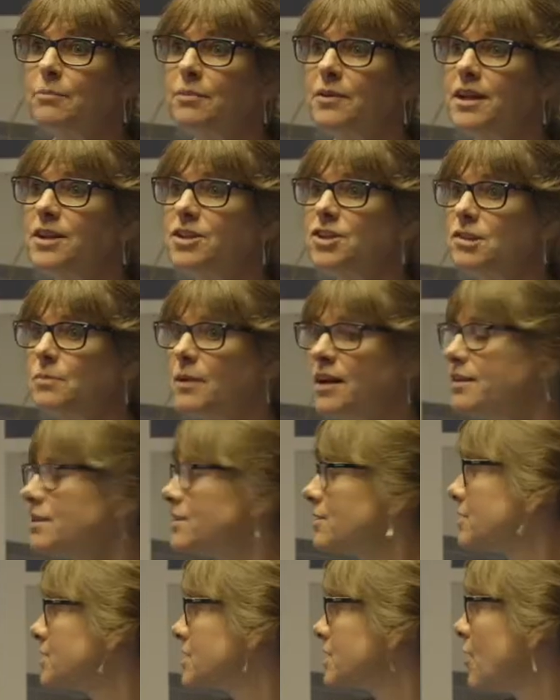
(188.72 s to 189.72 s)
the bridge as well as
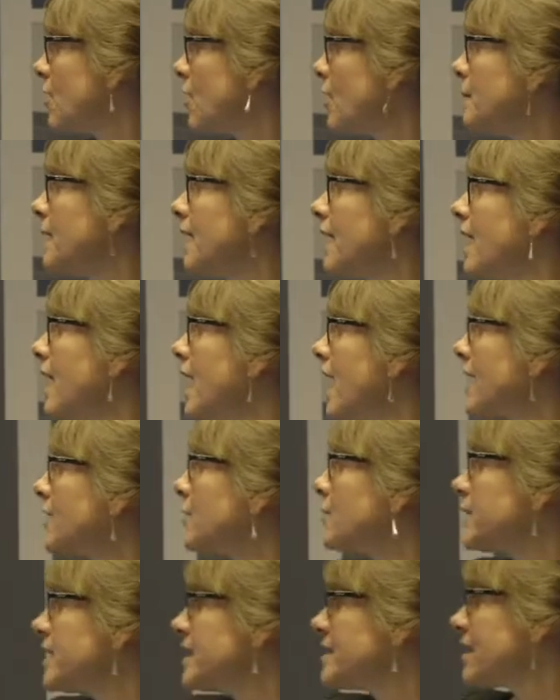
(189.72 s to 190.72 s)
on top, and
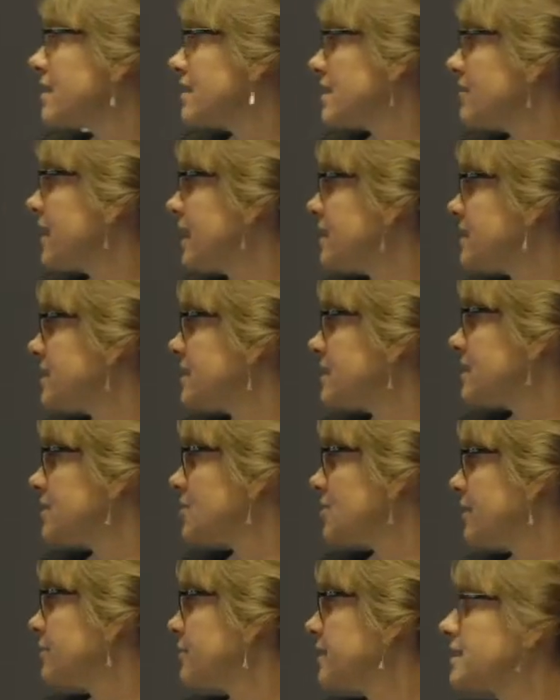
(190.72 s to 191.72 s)
all these other assets, the
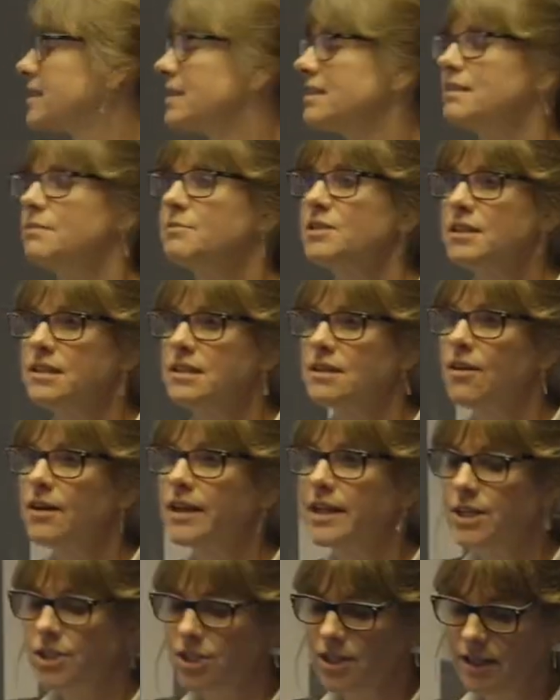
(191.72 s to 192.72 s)
traffic systems, the
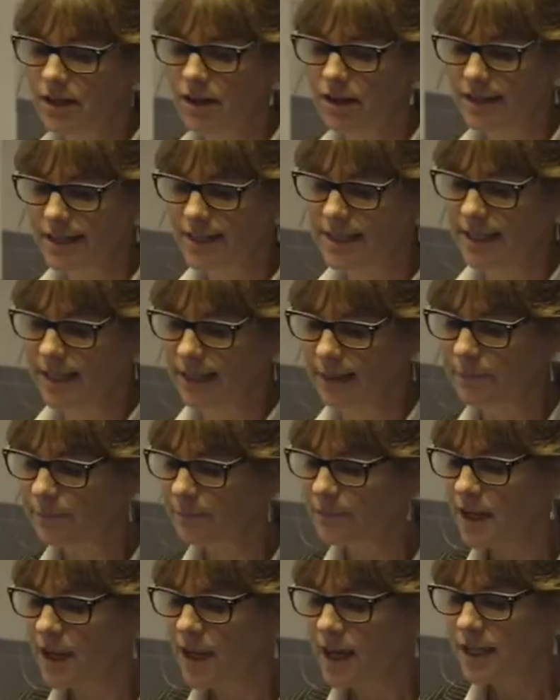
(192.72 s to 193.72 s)
signage, the lighting.
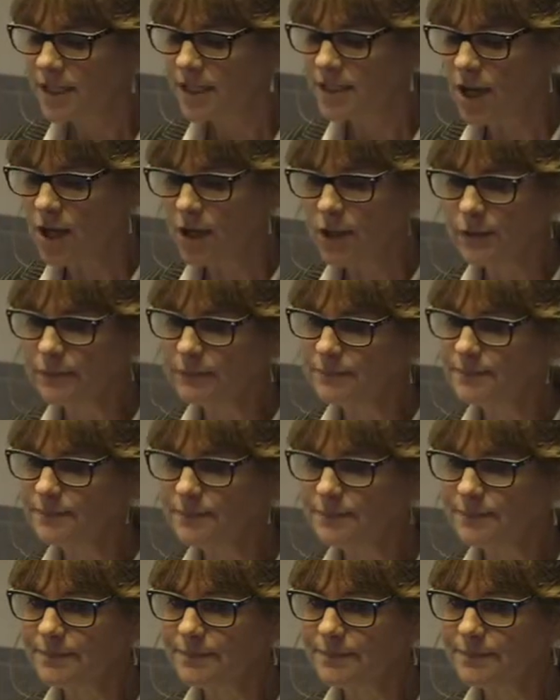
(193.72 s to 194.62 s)
So